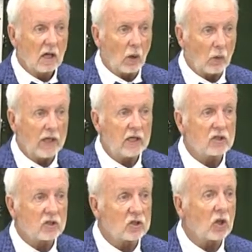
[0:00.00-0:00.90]
We
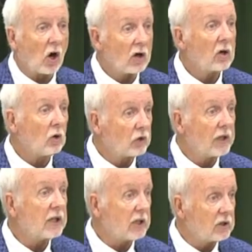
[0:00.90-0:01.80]
need to start
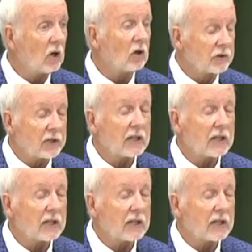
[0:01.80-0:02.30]
holding the adults